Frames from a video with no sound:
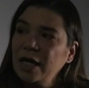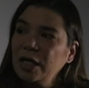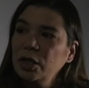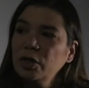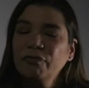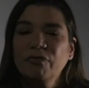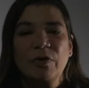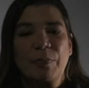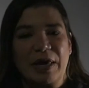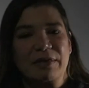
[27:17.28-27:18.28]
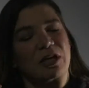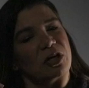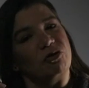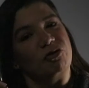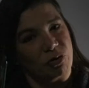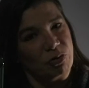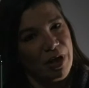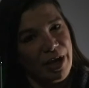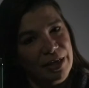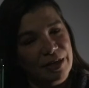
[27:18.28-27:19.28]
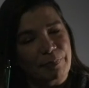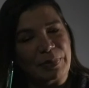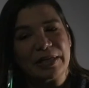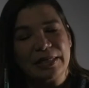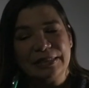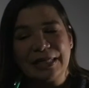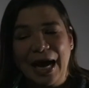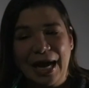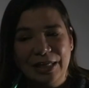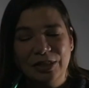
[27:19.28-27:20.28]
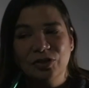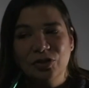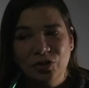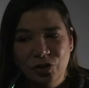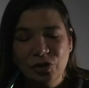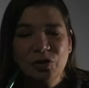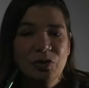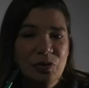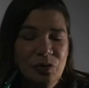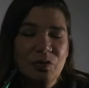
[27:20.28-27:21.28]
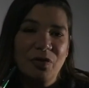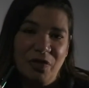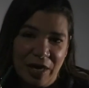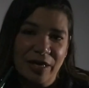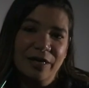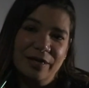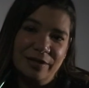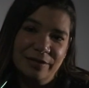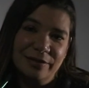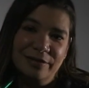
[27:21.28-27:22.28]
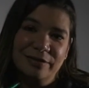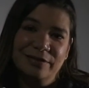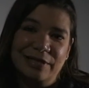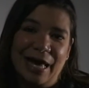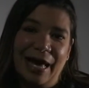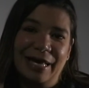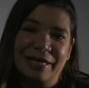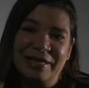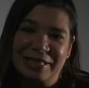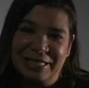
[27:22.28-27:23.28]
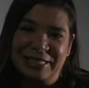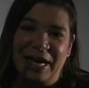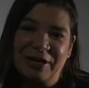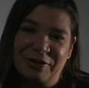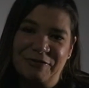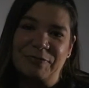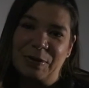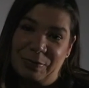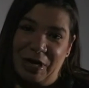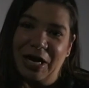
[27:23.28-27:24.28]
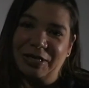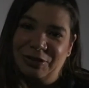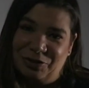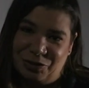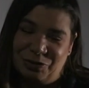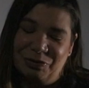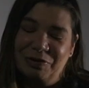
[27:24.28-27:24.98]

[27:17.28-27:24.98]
look for a pen that you do like, because I do think that the title of my blog is true.